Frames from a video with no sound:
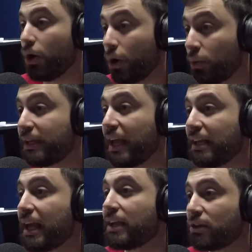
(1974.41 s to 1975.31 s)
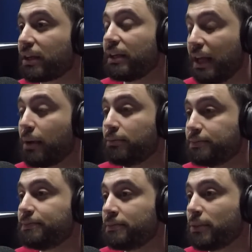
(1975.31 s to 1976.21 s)
Okay, yeah, you're good. Yeah,
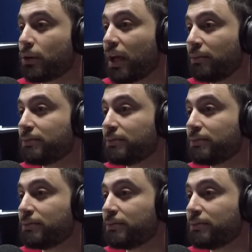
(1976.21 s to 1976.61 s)
okay.